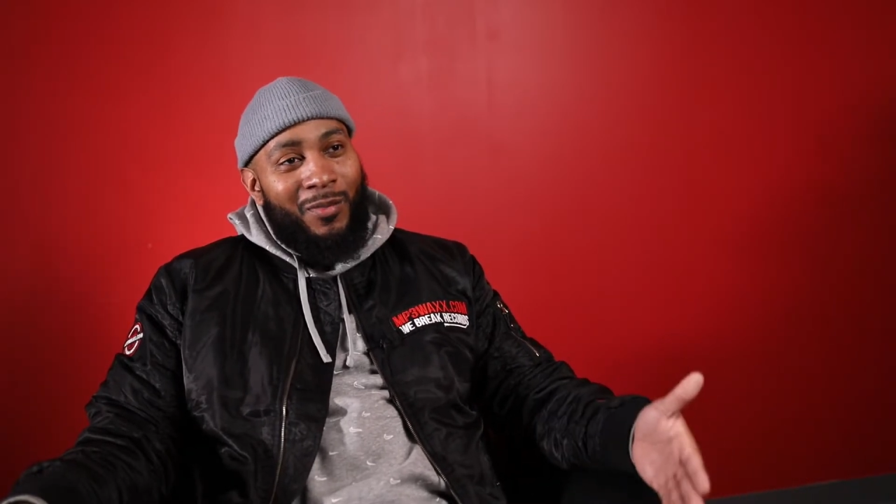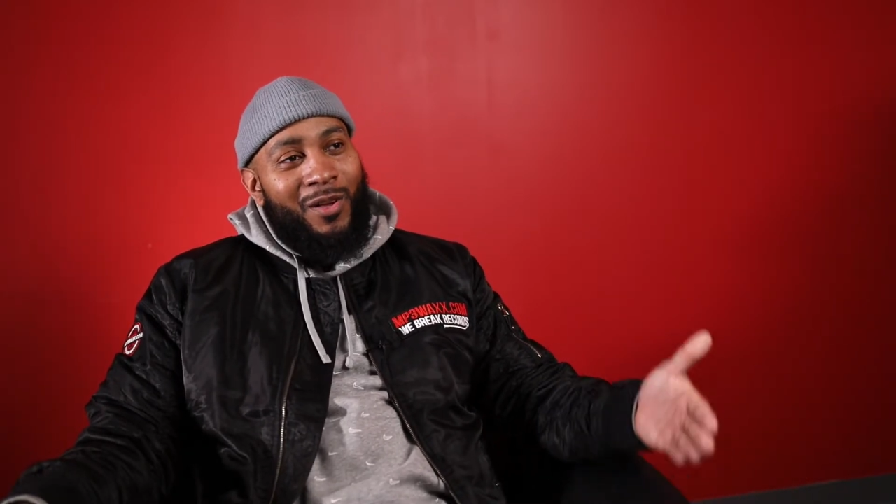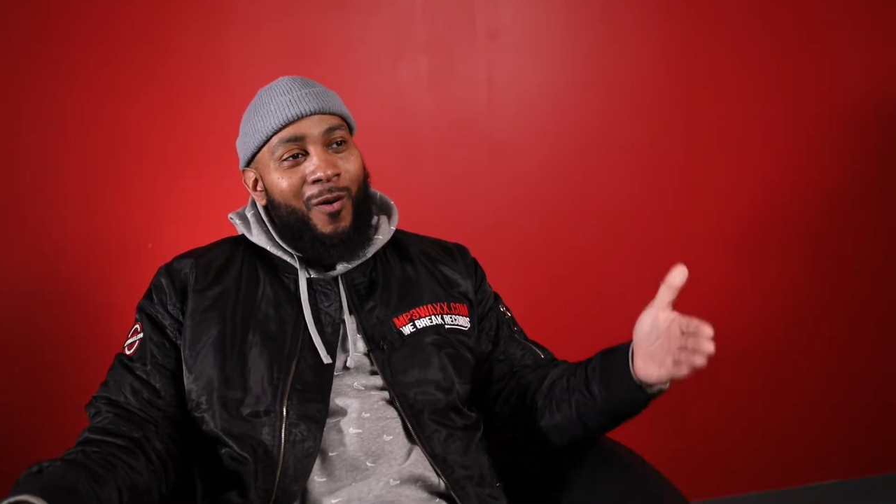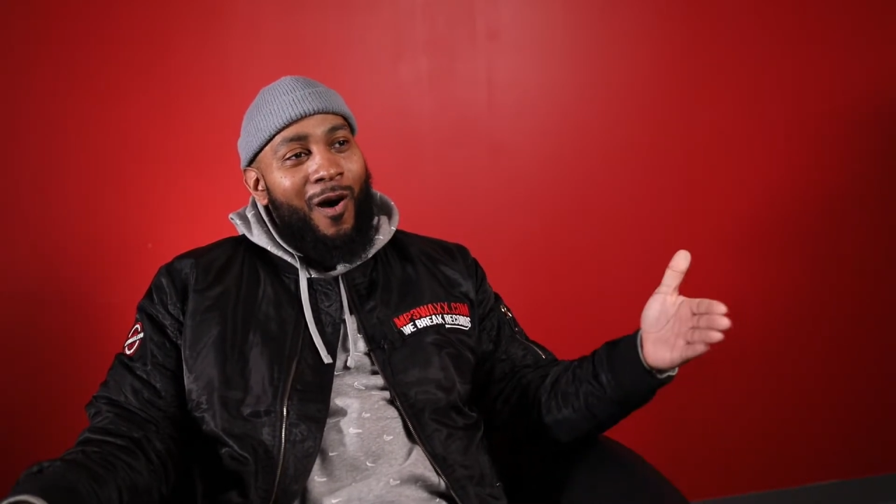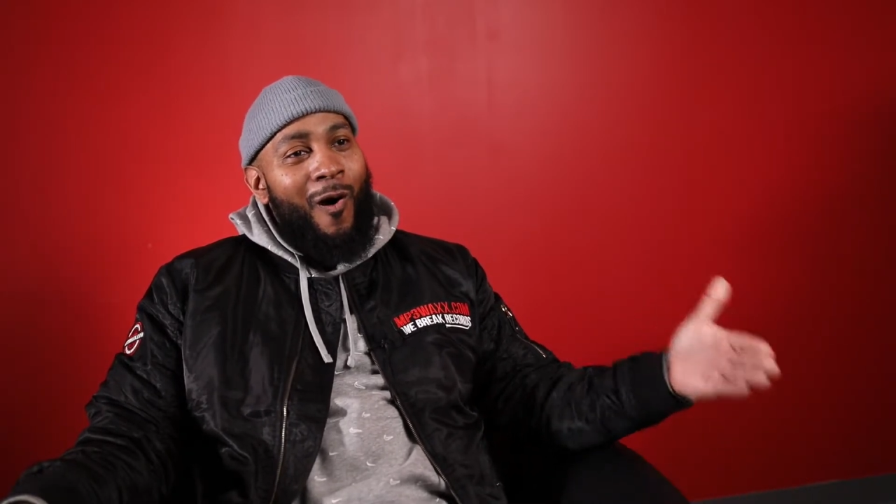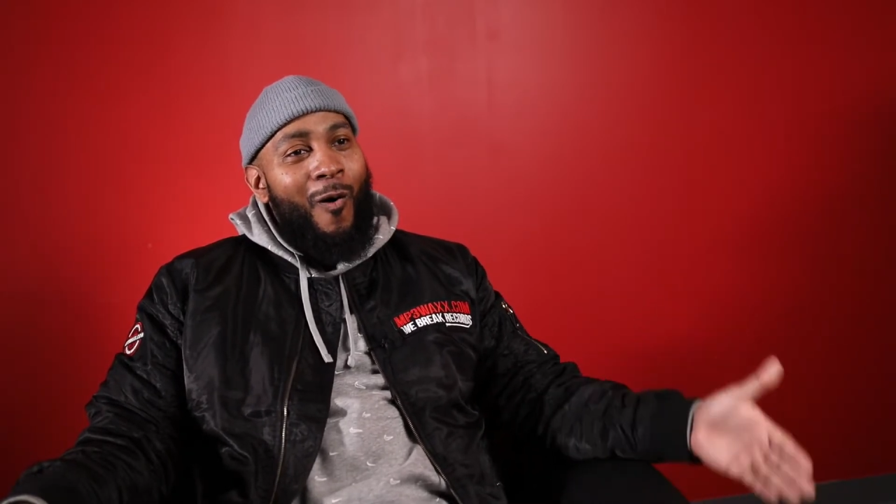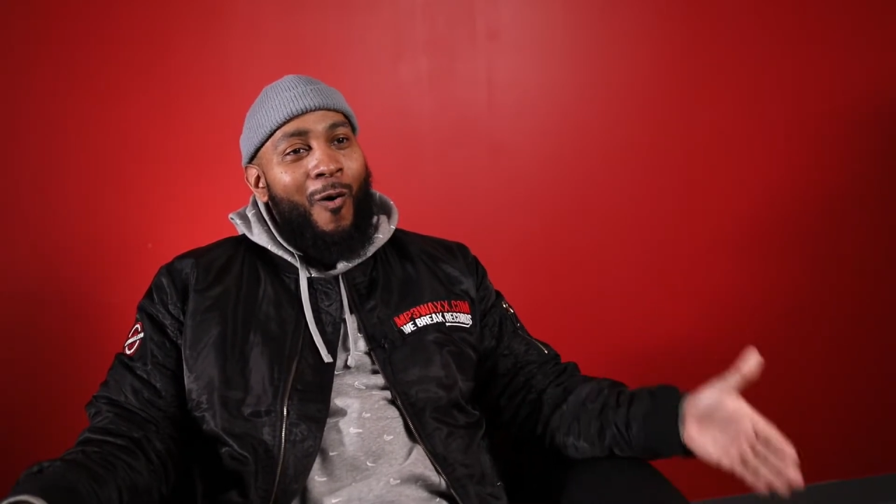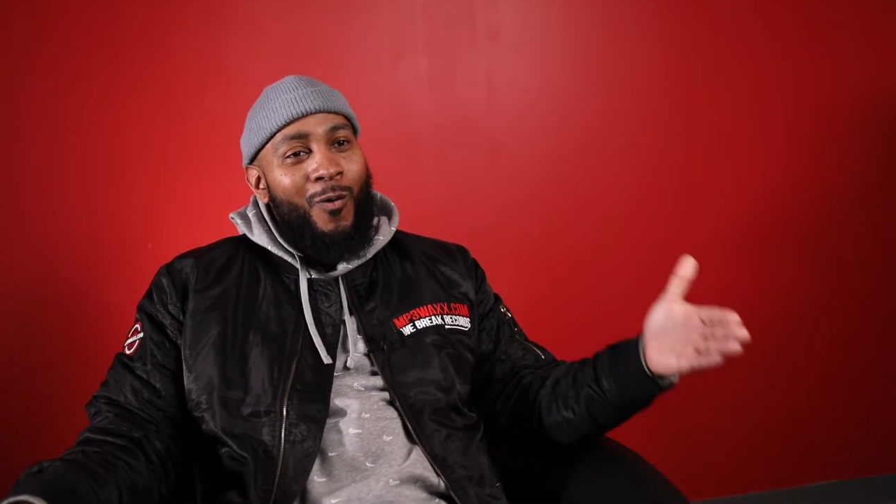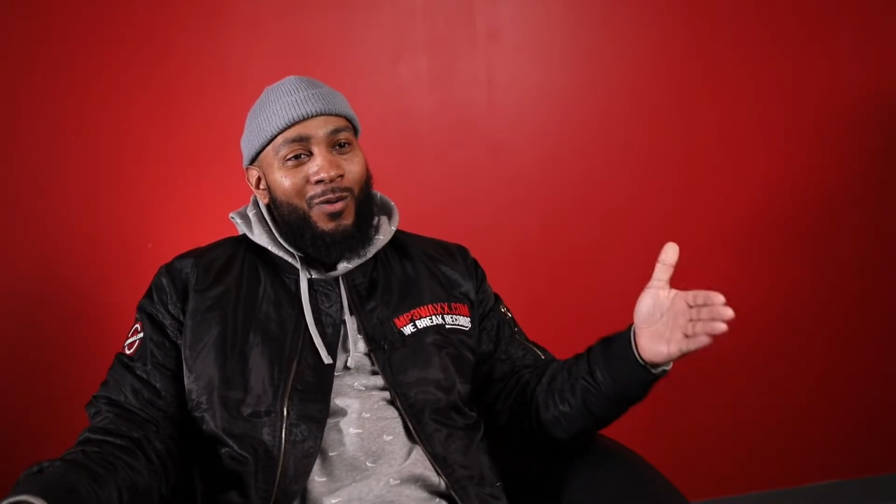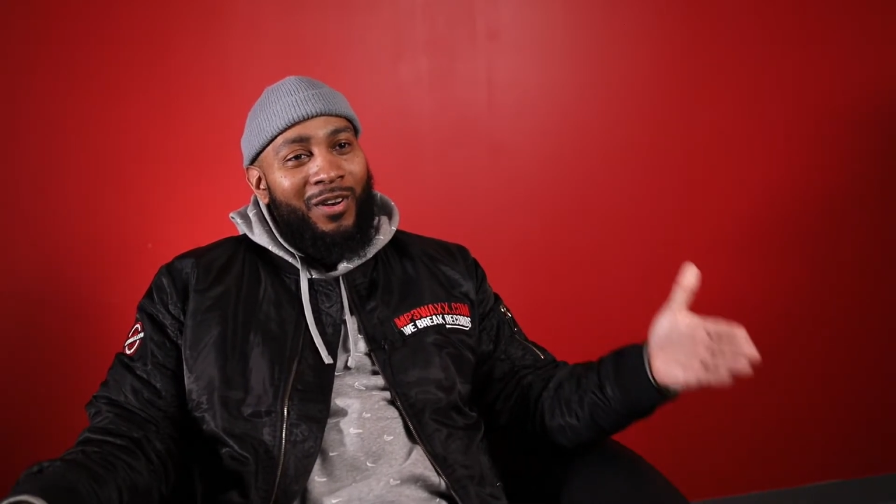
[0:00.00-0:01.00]
we go a
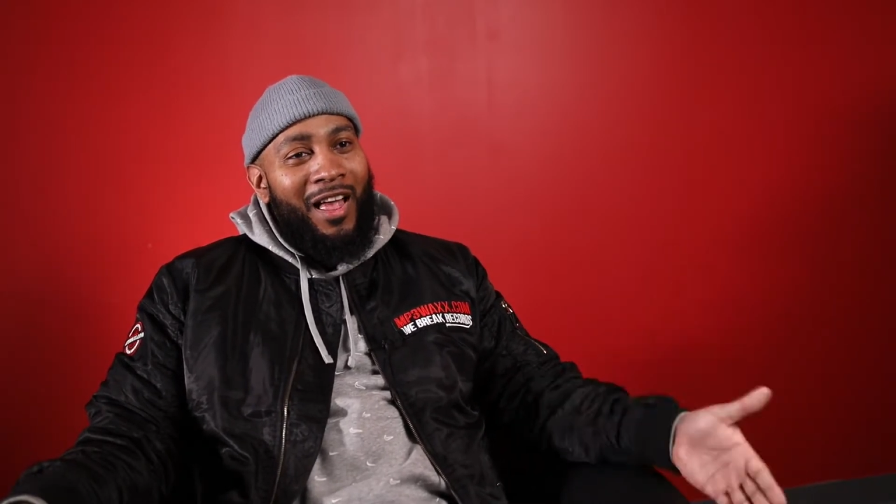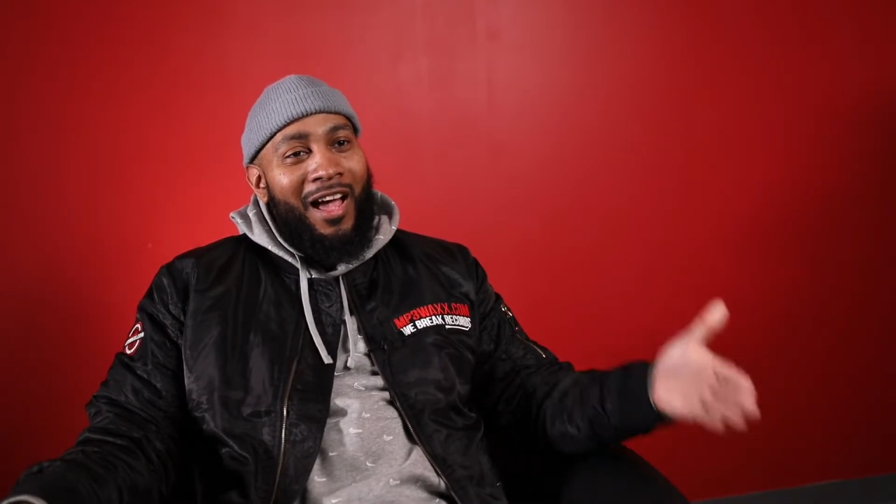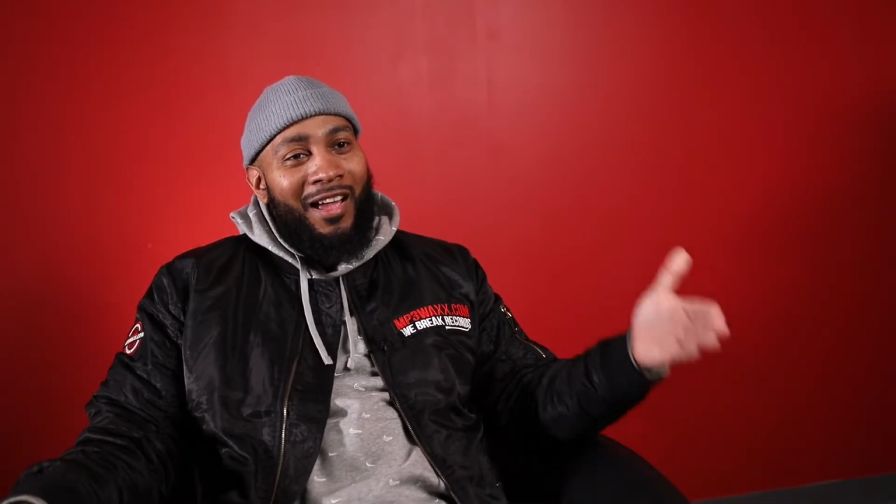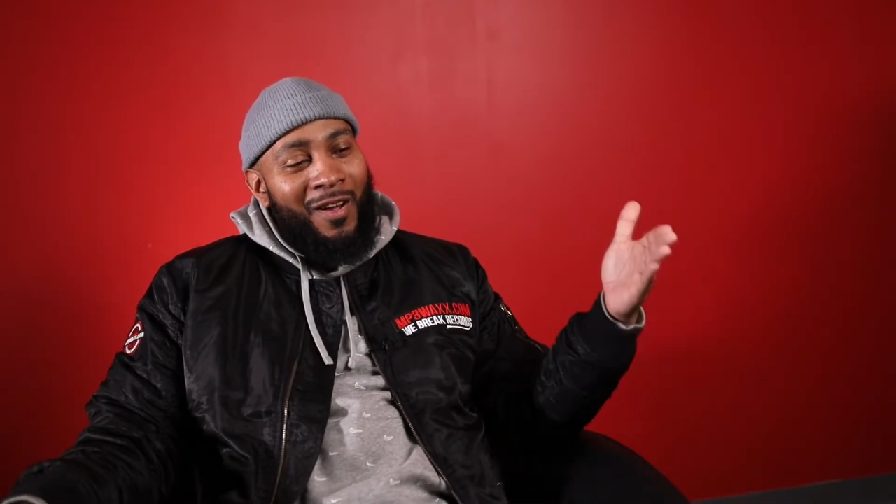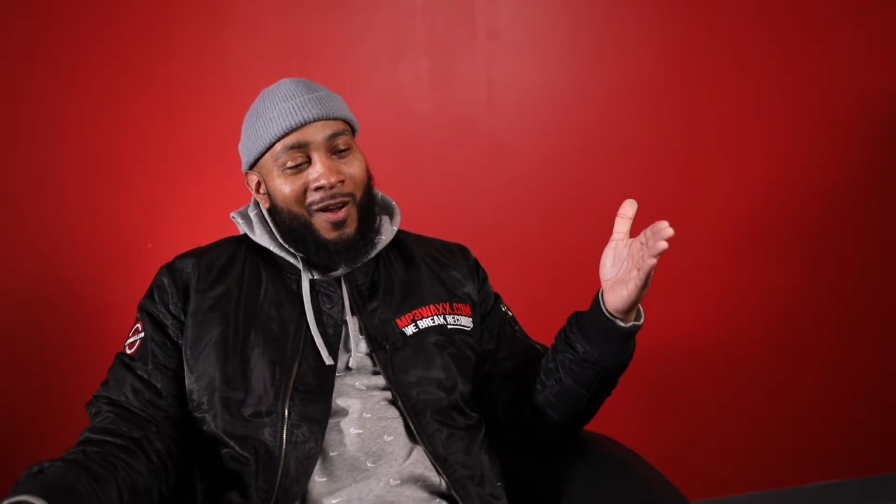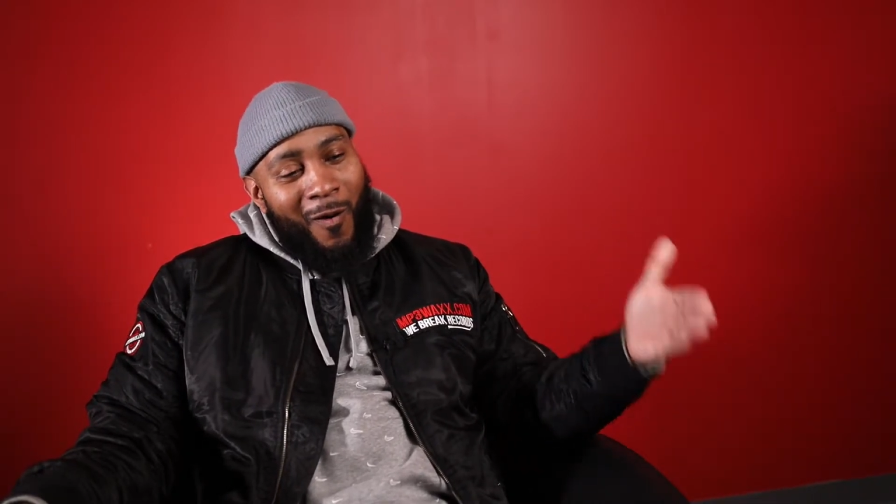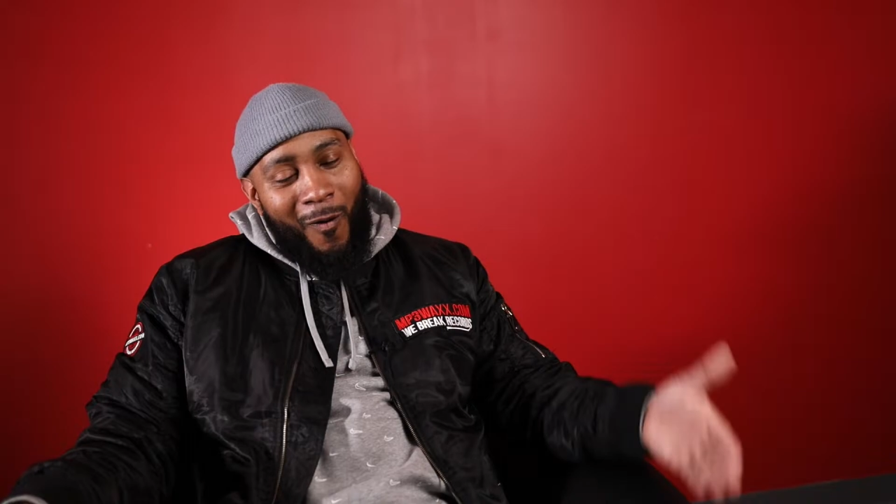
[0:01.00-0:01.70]
whole lot